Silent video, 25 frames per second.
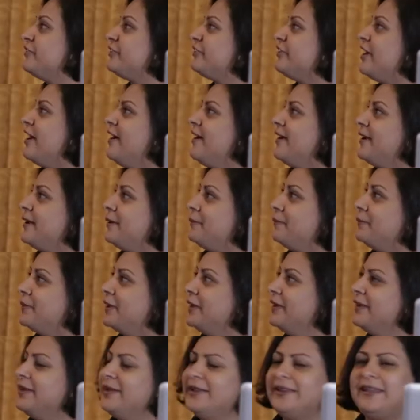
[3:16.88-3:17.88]
time.
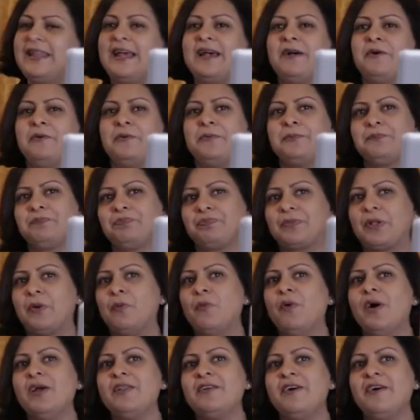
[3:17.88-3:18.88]
Now,
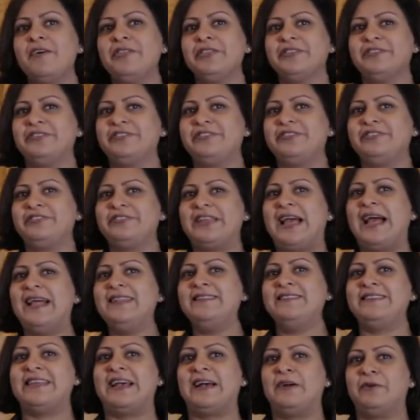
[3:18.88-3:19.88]
what are the
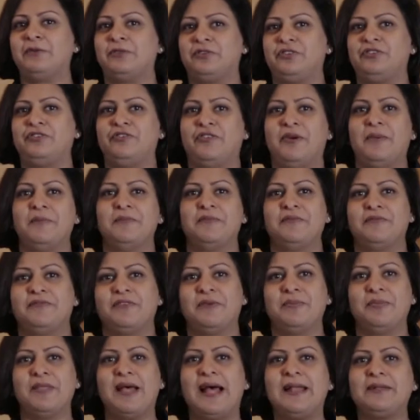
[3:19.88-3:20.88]
standouts
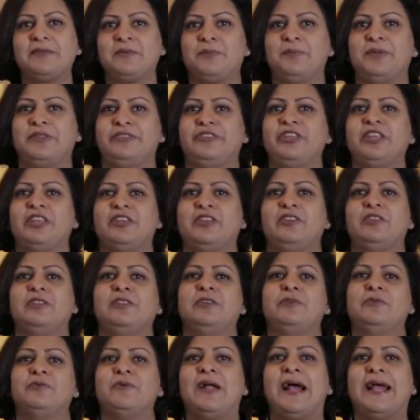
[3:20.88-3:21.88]
from that
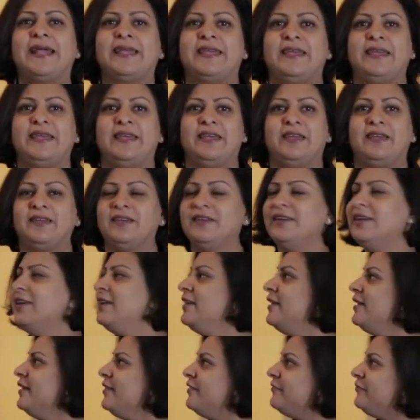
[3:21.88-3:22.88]
particular ranking?
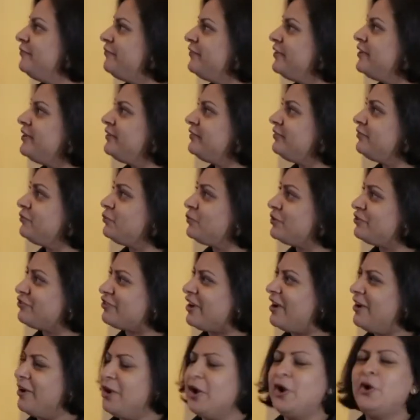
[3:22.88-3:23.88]
The first, which
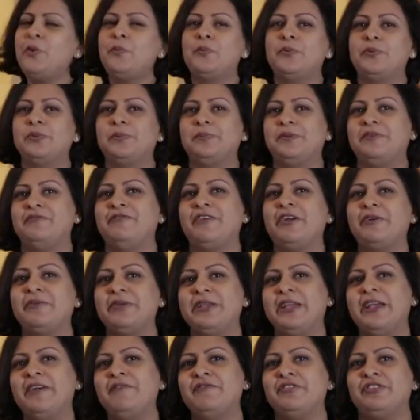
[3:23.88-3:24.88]
I hope will be
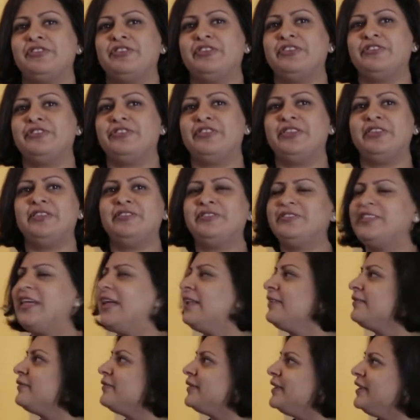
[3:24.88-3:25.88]
very evident, is
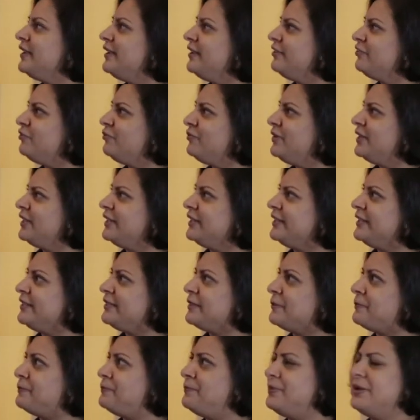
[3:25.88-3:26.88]
that it's really
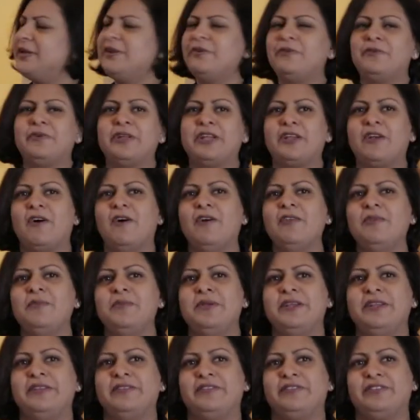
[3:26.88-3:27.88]
the bigger
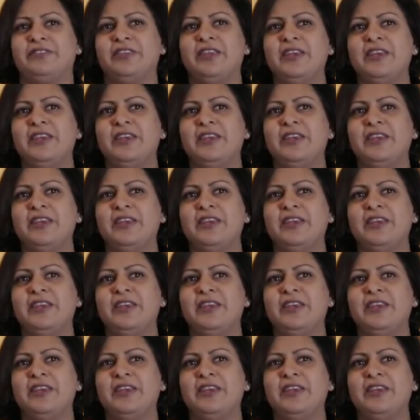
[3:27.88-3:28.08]
economies